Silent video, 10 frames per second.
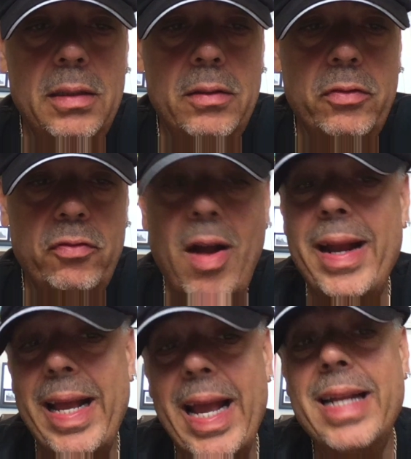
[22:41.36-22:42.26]

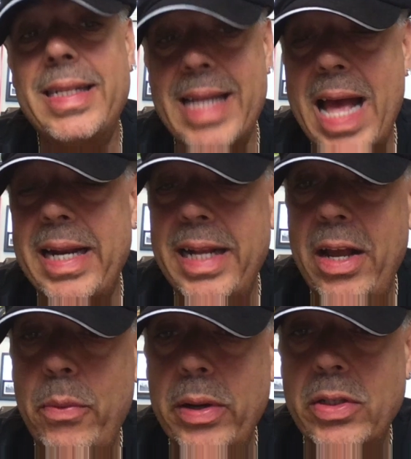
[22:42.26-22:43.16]
Friday and Saturday,
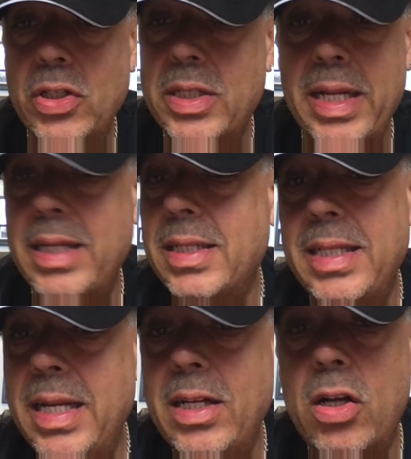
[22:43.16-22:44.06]
where just things
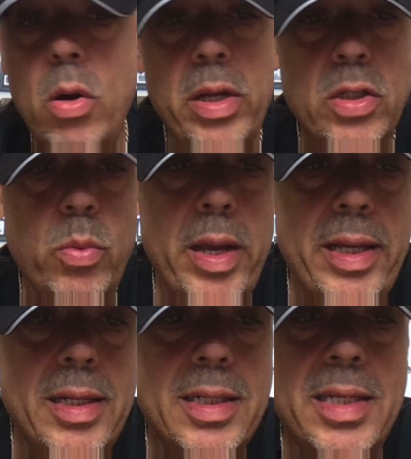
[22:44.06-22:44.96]
didn't go his
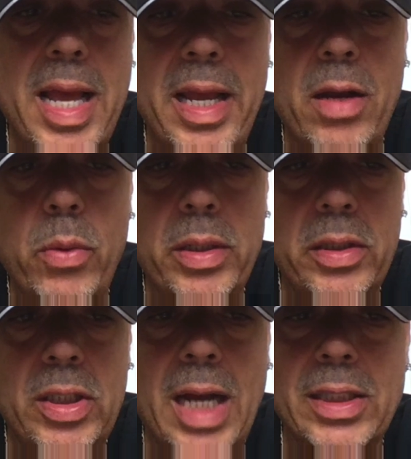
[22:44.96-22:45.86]
way in the stake with
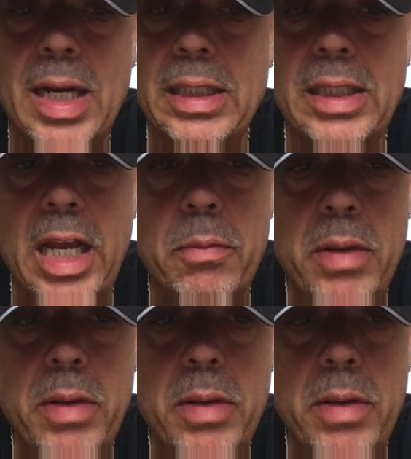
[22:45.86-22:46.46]
Sha Sha Shake Me